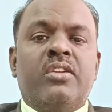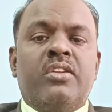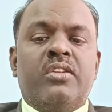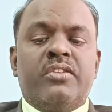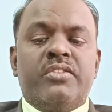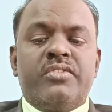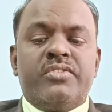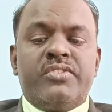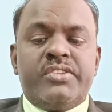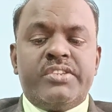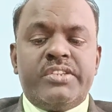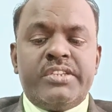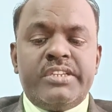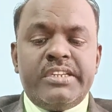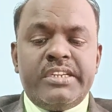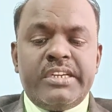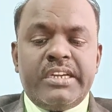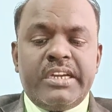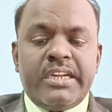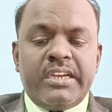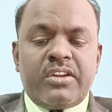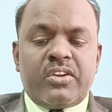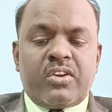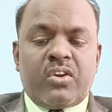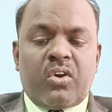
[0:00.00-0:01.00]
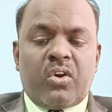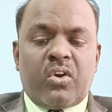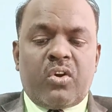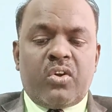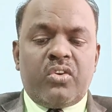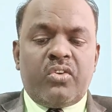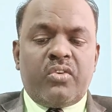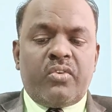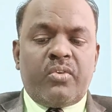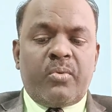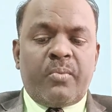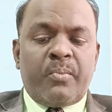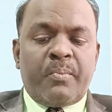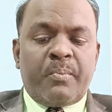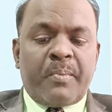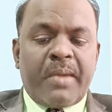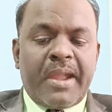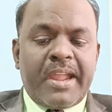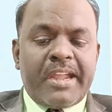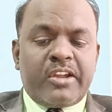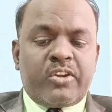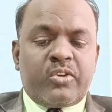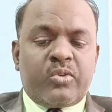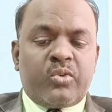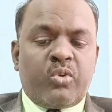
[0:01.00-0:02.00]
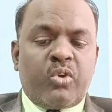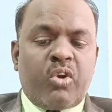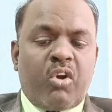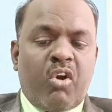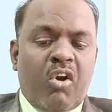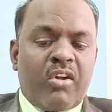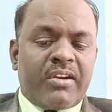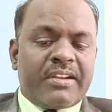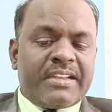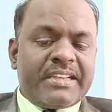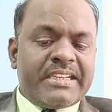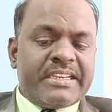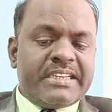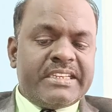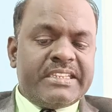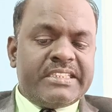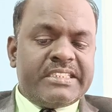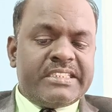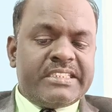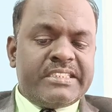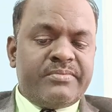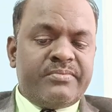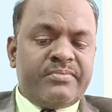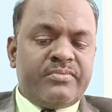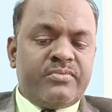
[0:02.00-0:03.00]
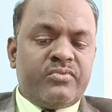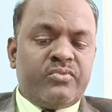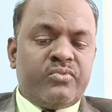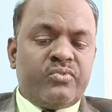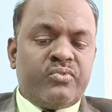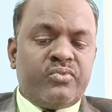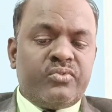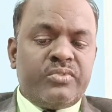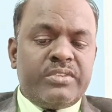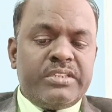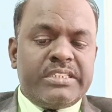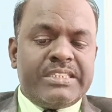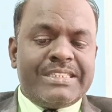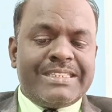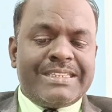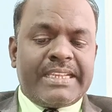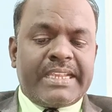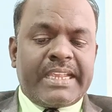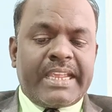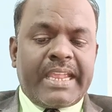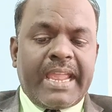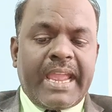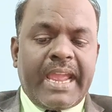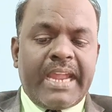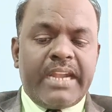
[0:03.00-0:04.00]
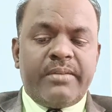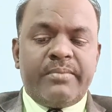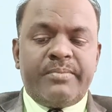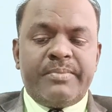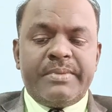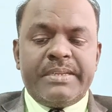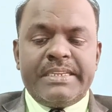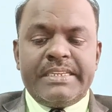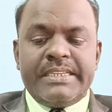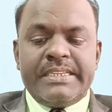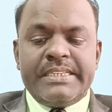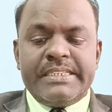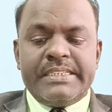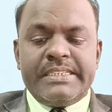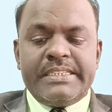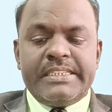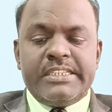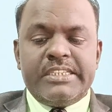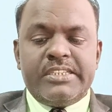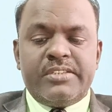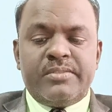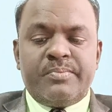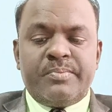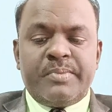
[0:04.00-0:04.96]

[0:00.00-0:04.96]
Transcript: cell microorganism which can be disease.